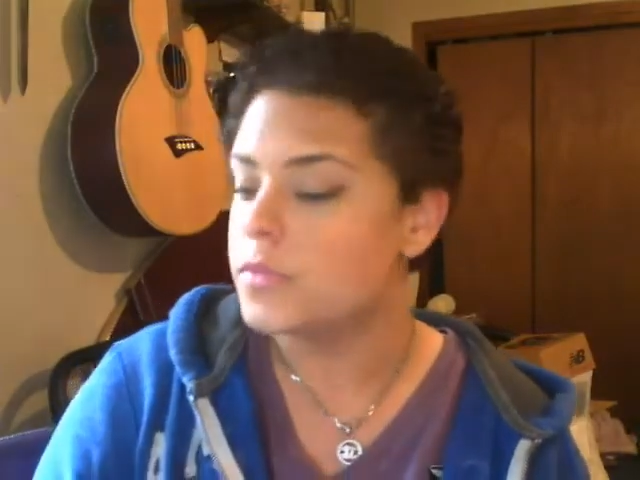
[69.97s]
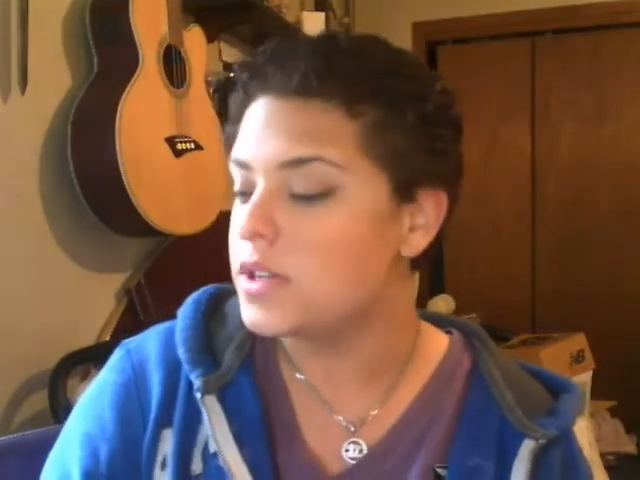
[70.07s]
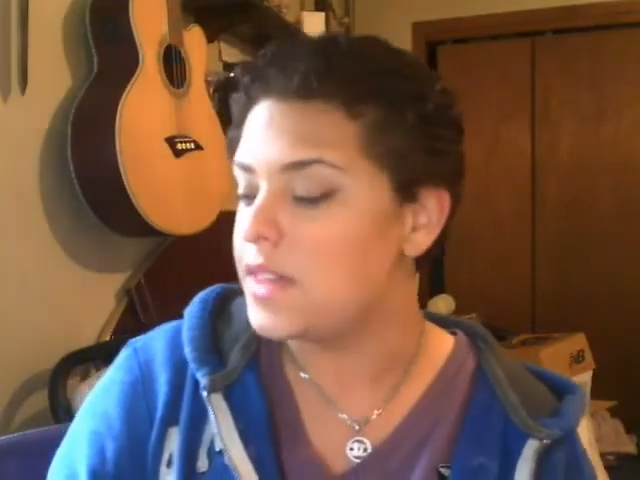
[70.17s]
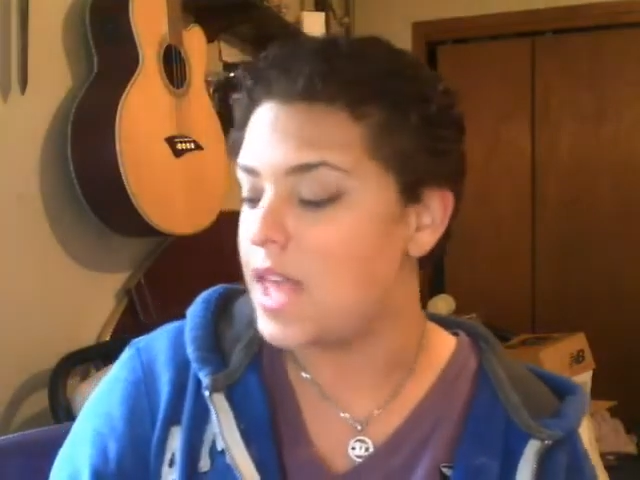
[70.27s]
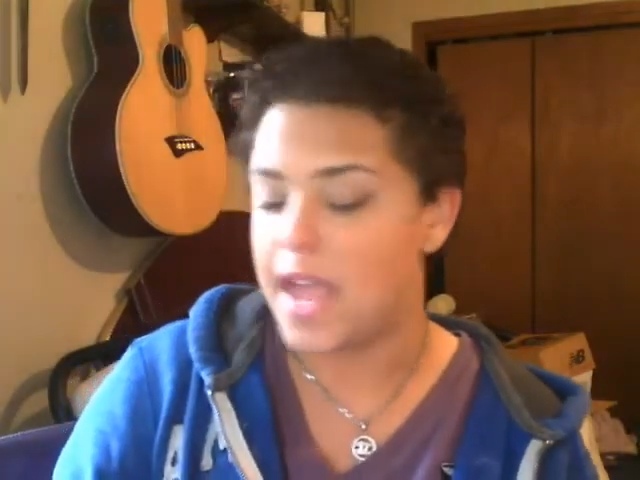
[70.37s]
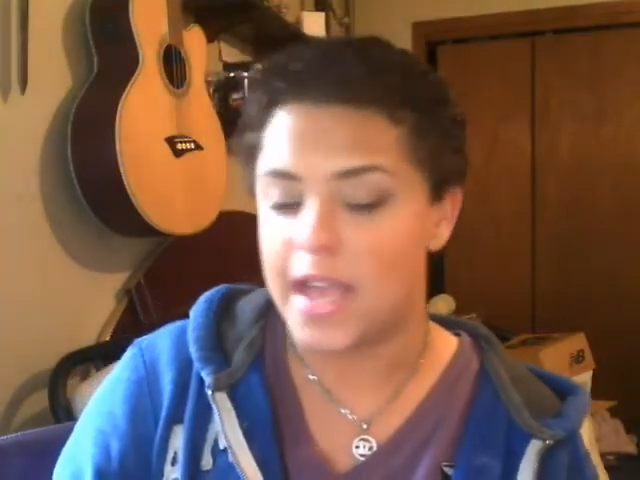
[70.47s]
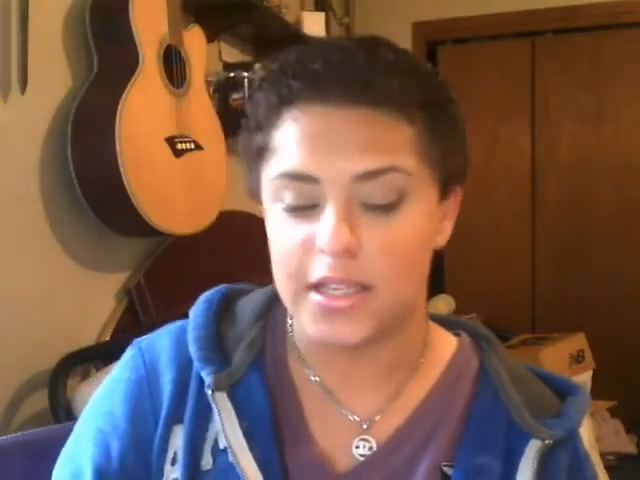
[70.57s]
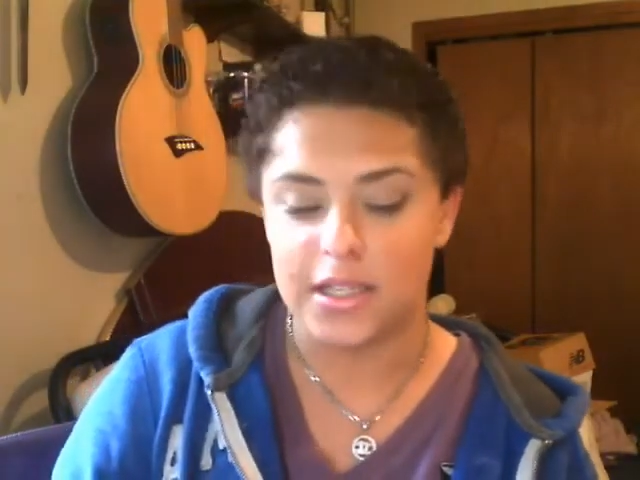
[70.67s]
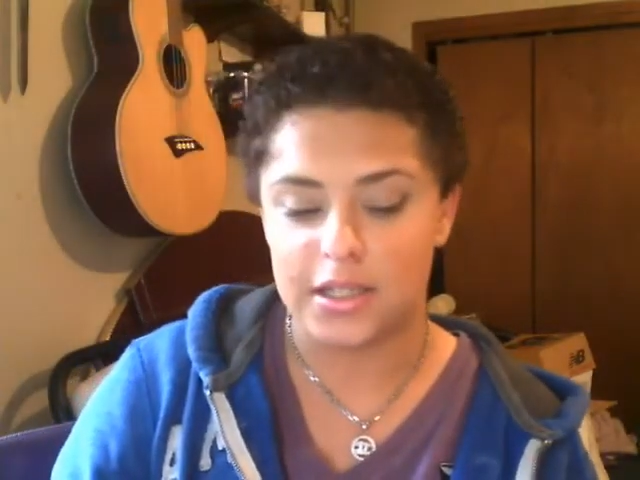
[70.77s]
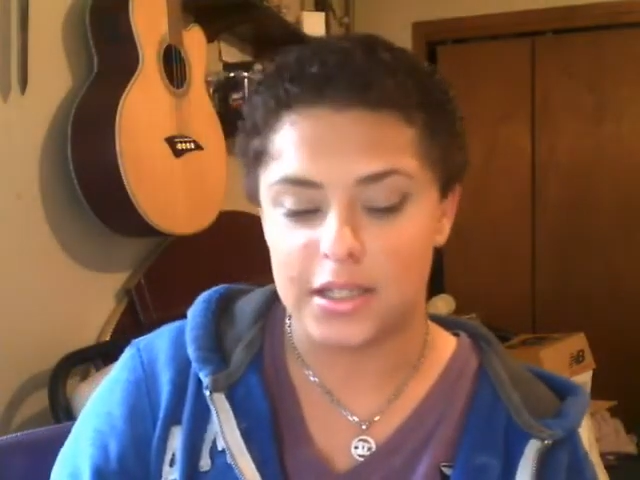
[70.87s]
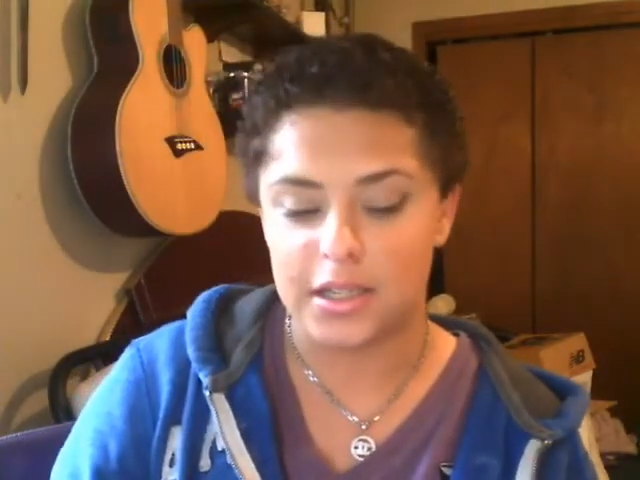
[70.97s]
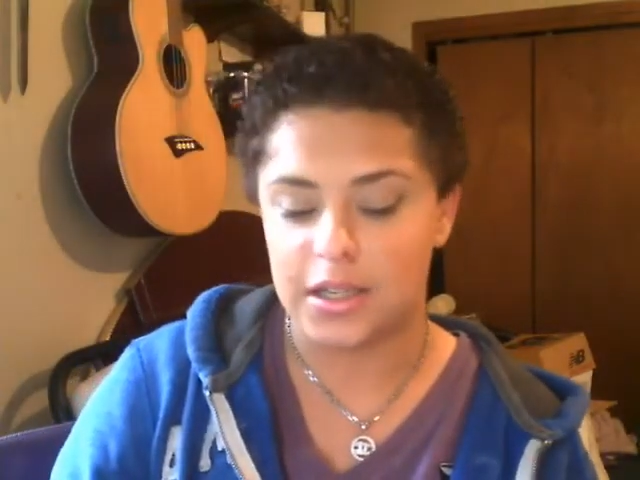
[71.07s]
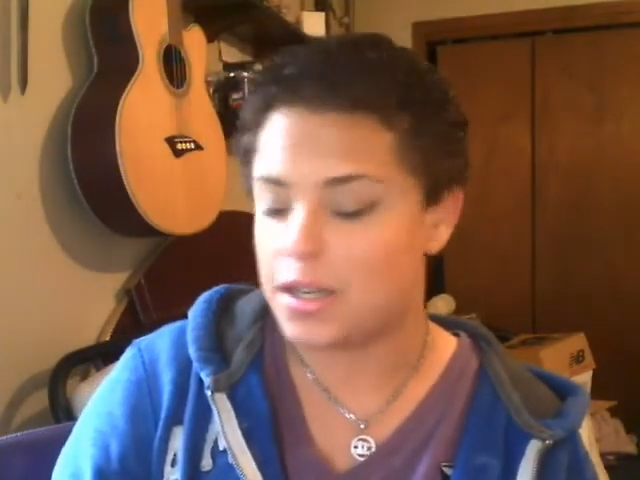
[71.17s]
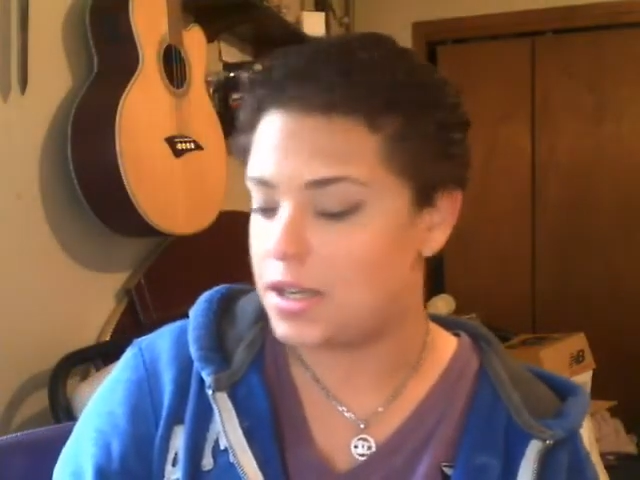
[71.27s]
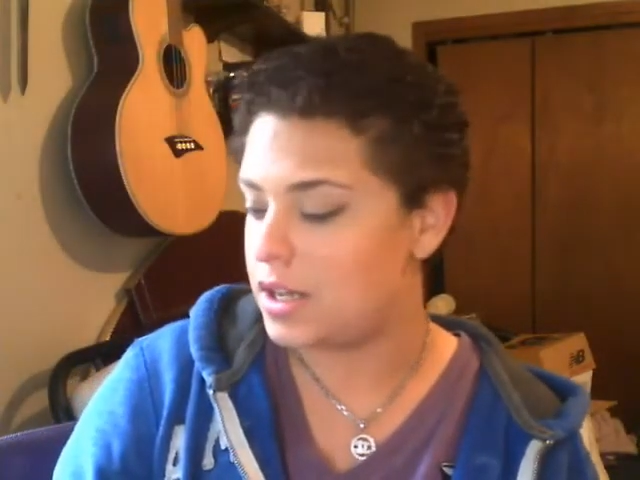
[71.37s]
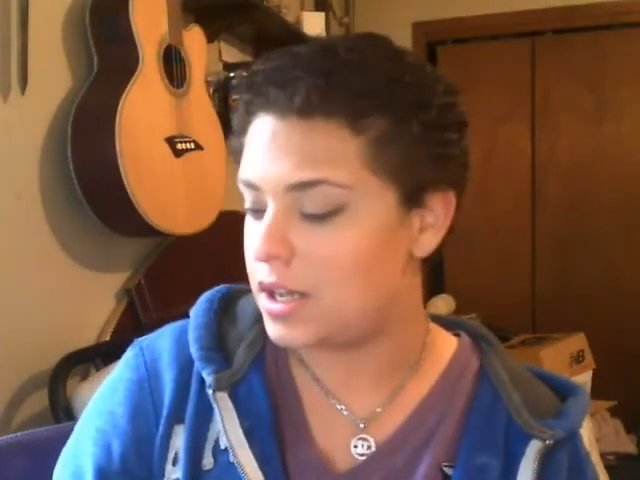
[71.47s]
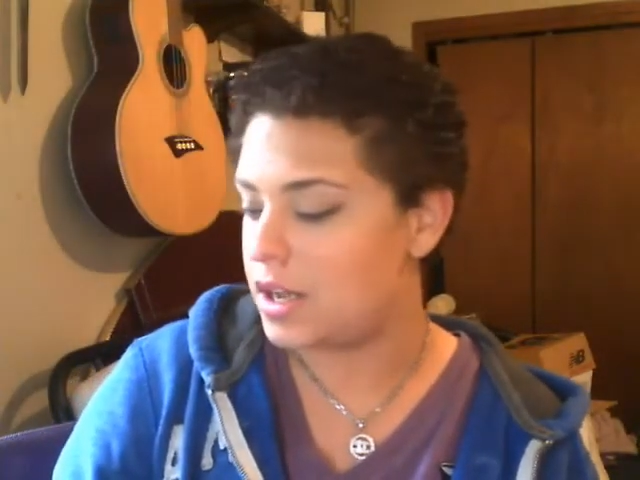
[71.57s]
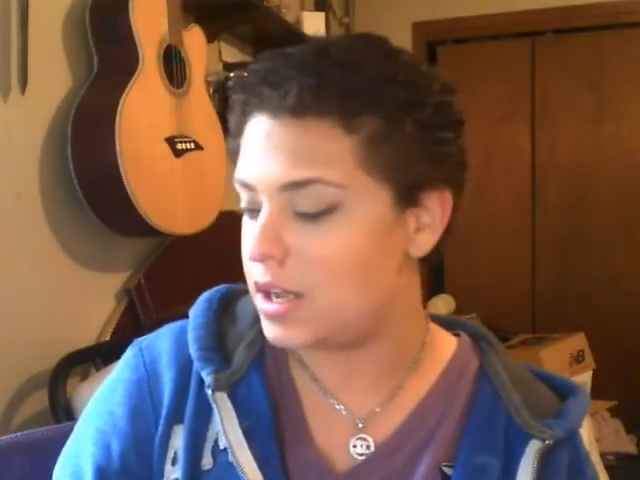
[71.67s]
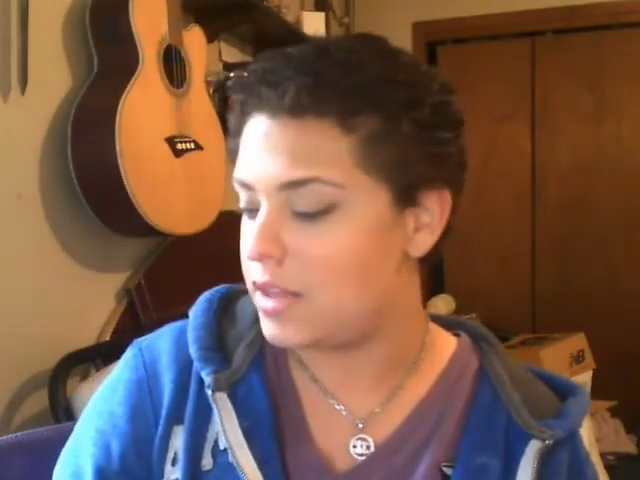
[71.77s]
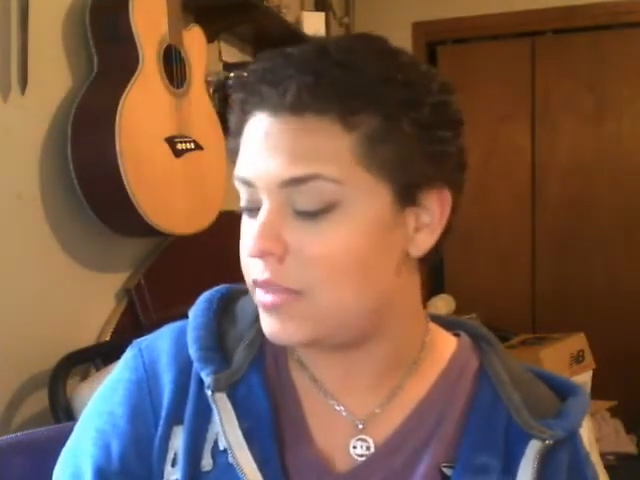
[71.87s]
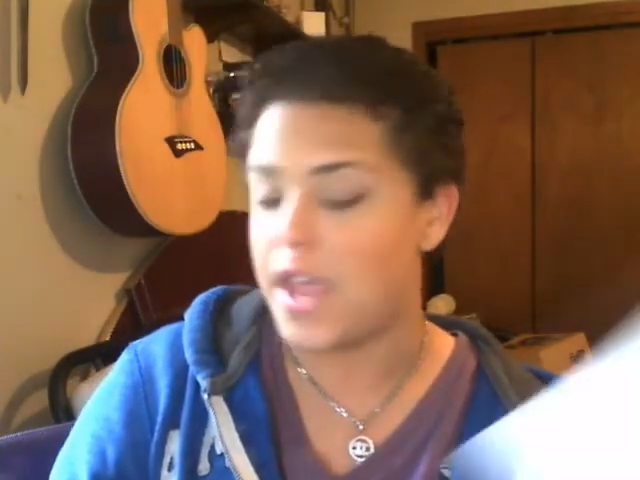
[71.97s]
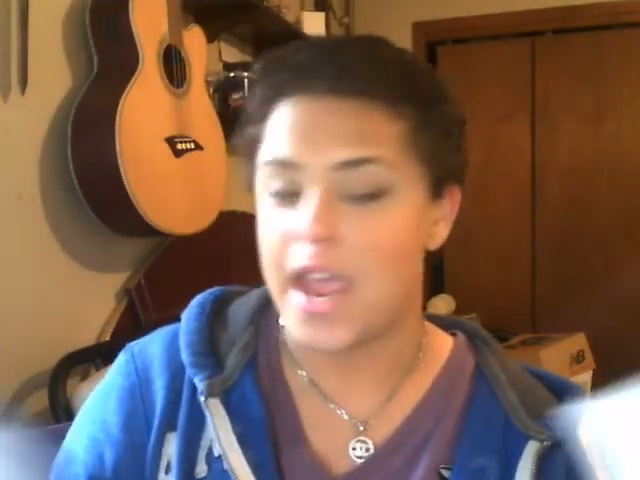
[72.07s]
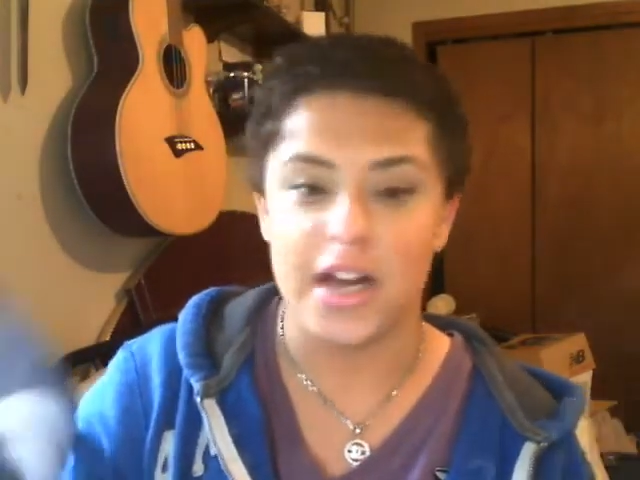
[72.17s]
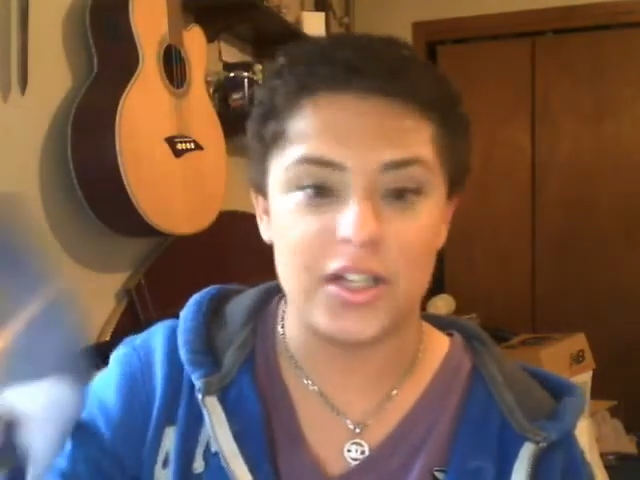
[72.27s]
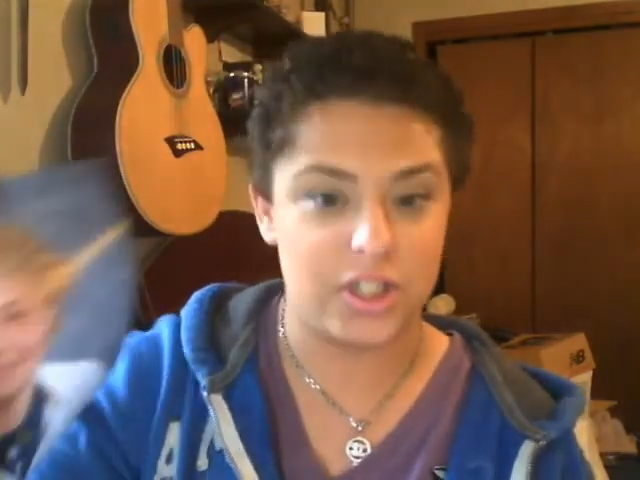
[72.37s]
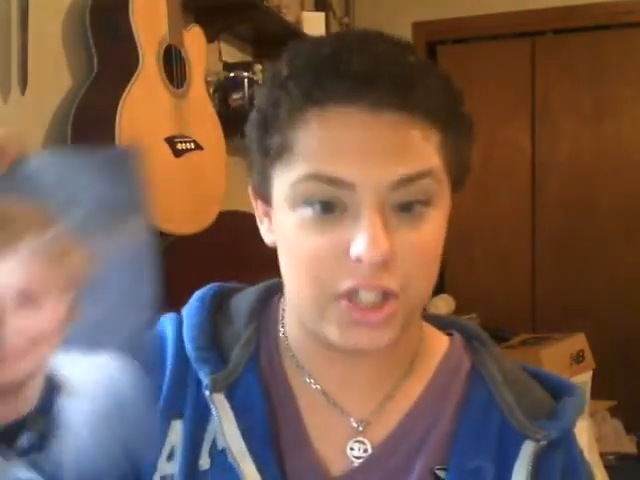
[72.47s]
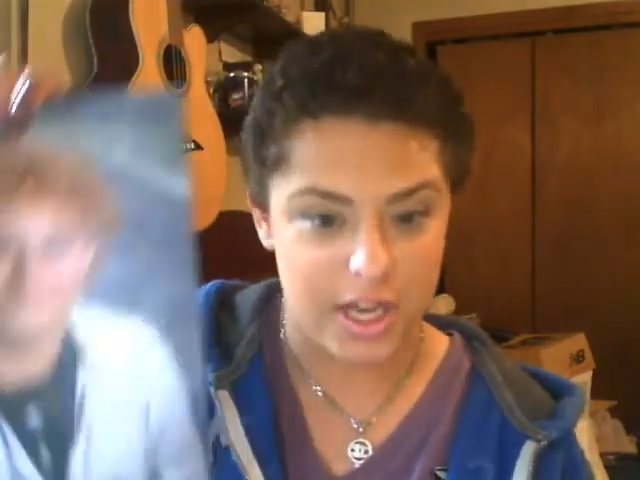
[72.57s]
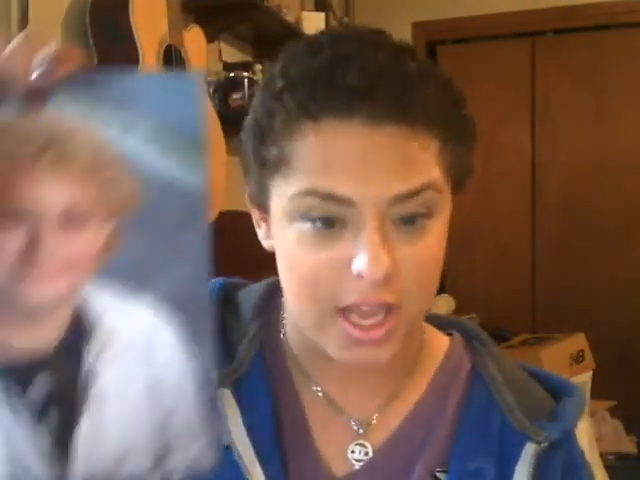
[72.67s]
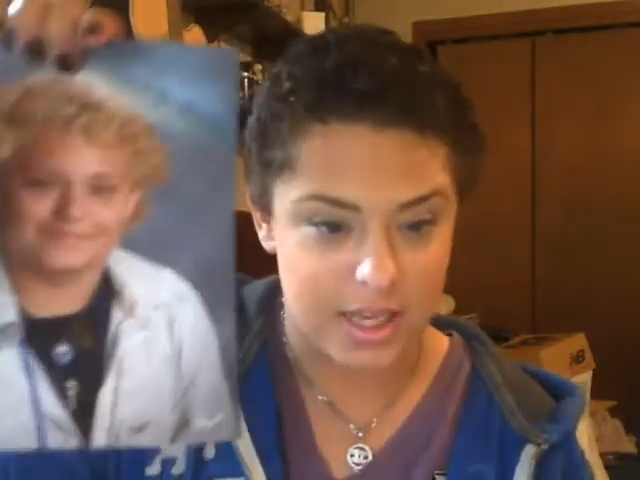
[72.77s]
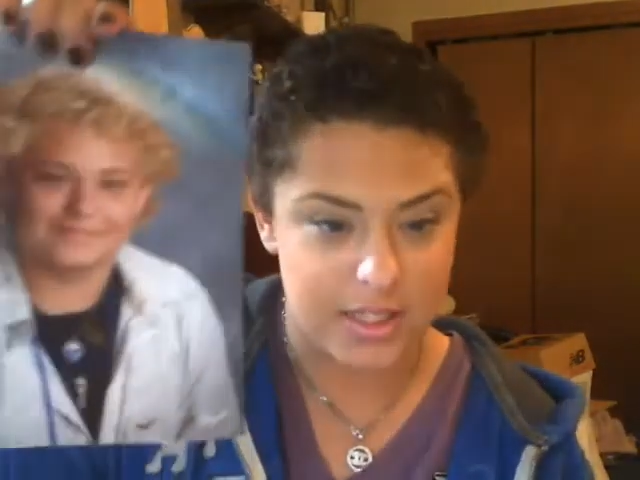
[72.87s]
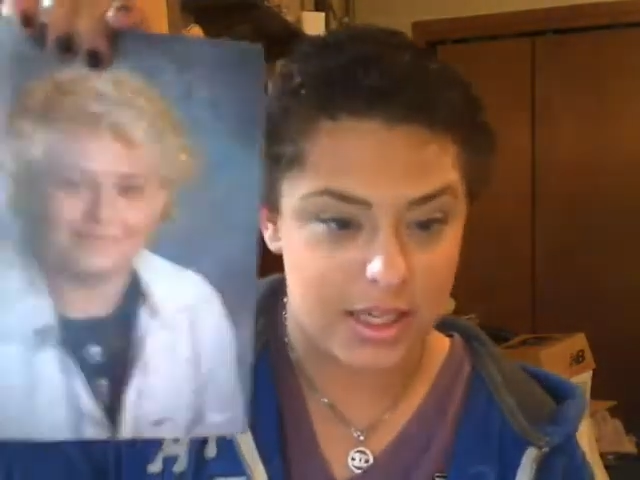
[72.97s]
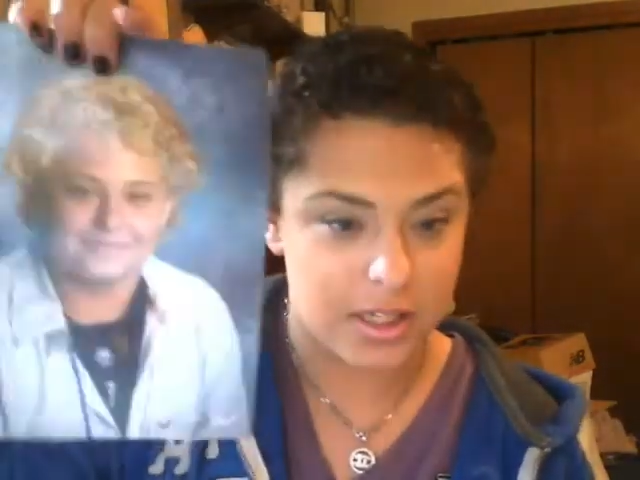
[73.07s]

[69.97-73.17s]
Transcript: Then the hair's gigantic.